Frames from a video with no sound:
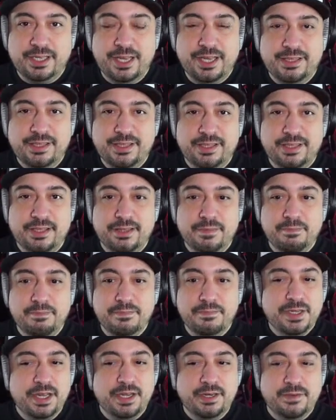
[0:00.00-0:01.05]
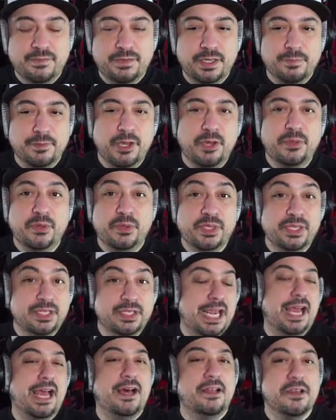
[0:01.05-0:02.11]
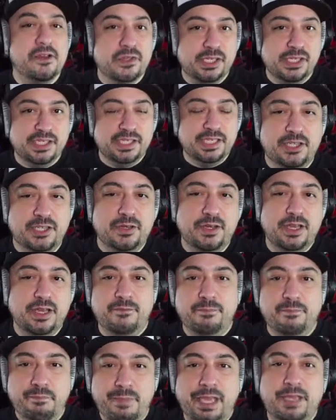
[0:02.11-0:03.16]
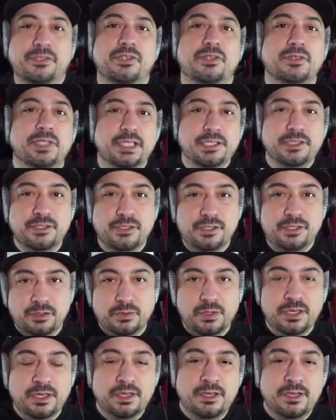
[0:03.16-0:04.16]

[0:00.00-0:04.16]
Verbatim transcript: and none of them other than Talos is to have mantled into